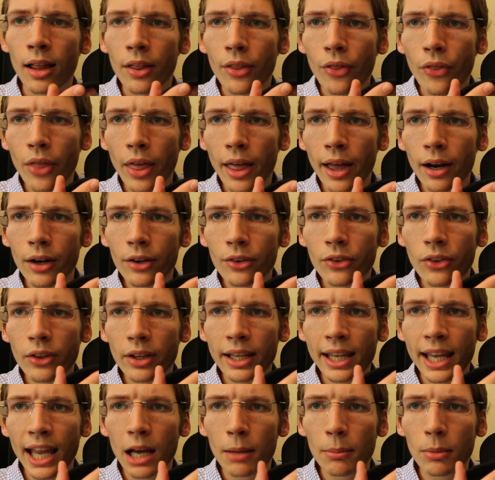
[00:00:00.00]
there's the
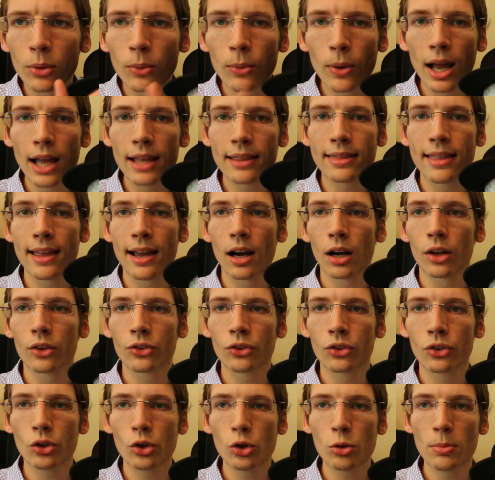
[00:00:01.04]
camera right there. I'll
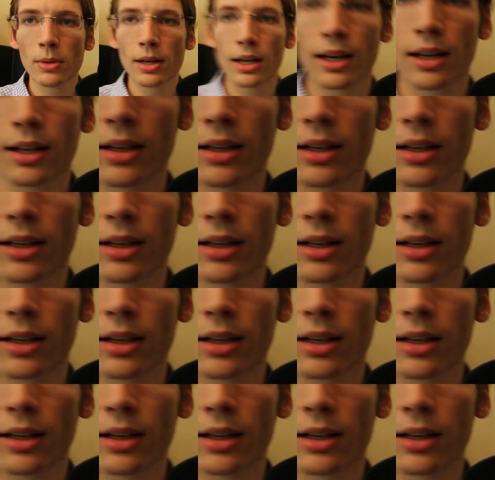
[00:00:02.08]
zoom in